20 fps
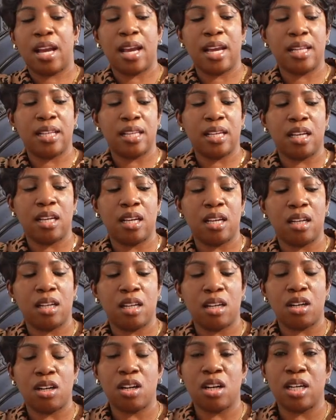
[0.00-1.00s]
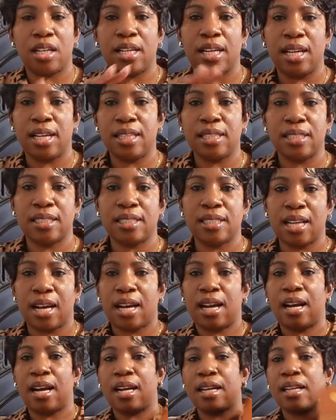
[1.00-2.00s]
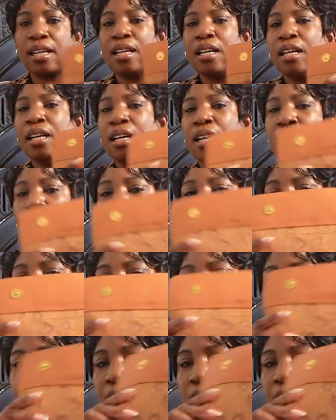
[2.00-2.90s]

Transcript: and then on the inside, the